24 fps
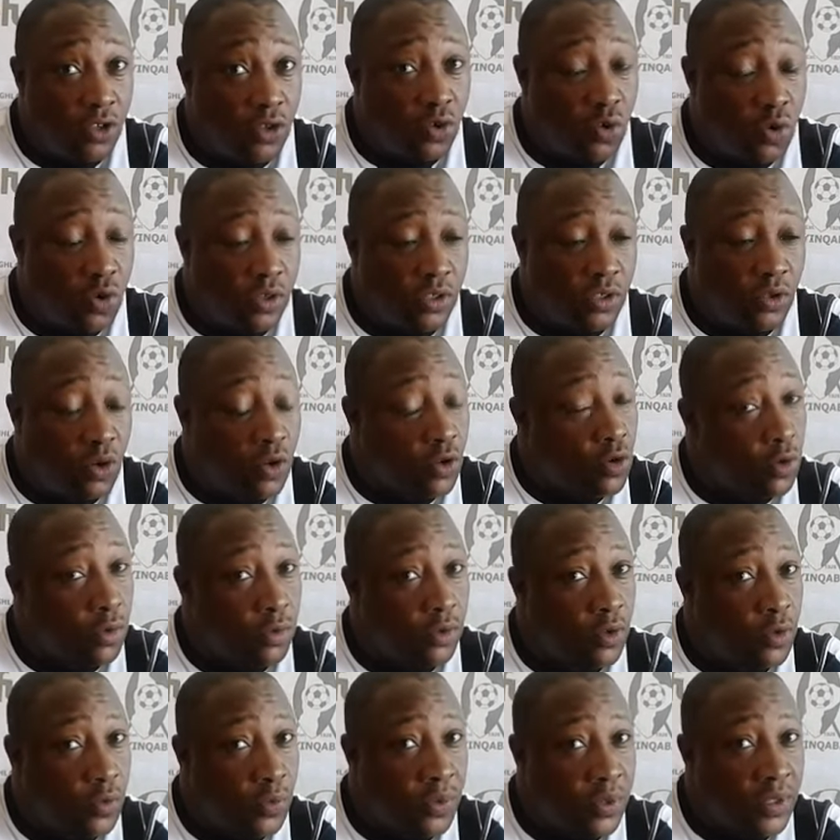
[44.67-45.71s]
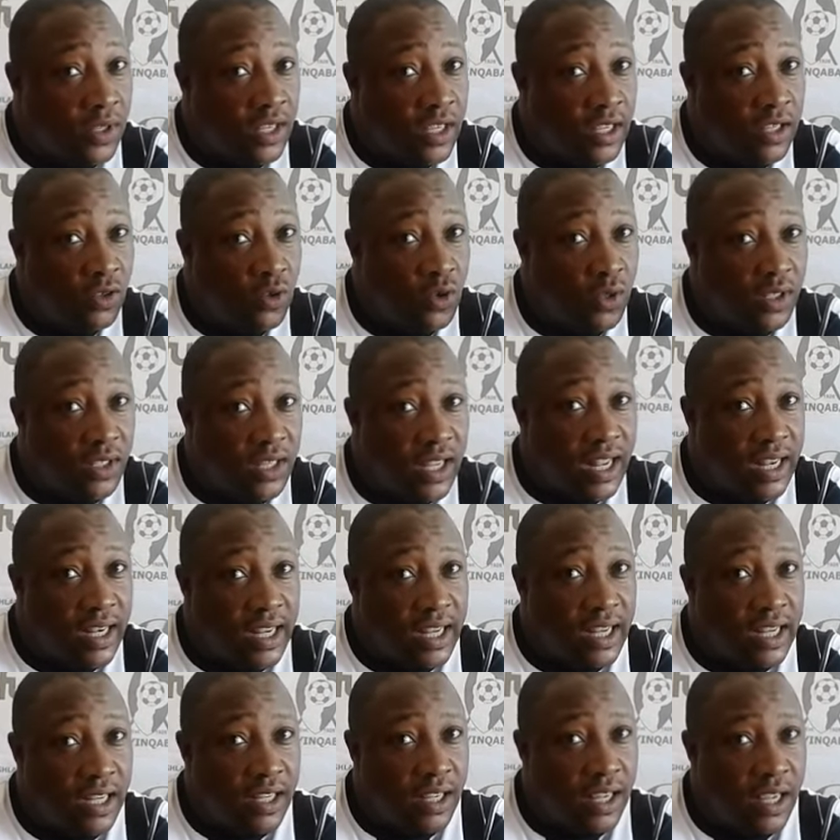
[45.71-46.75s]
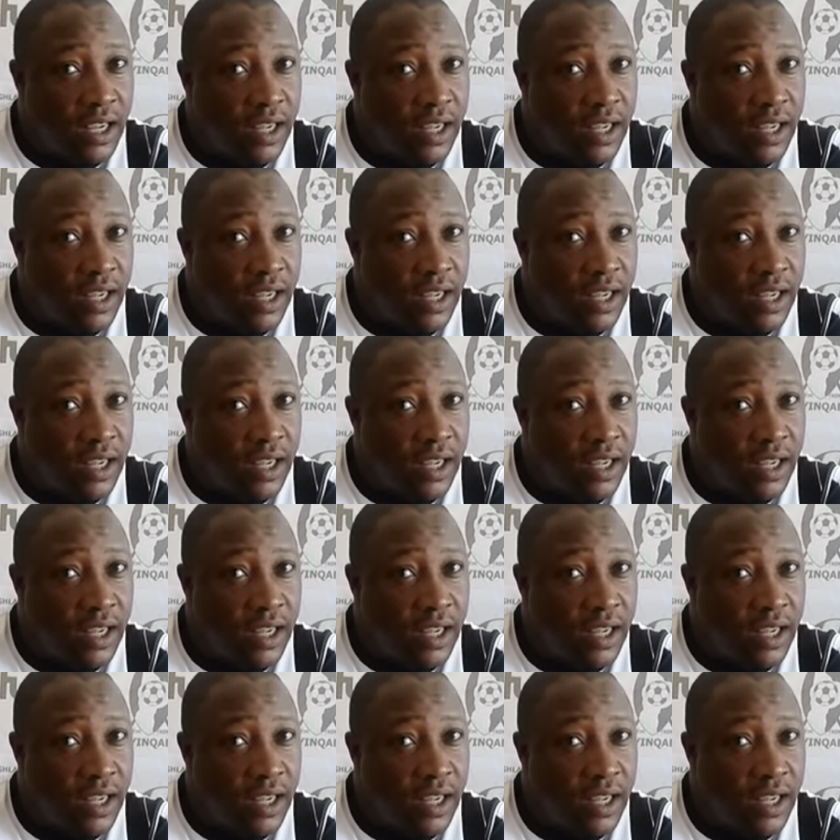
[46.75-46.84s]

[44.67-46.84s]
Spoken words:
So it's not going to be easy on Sunday.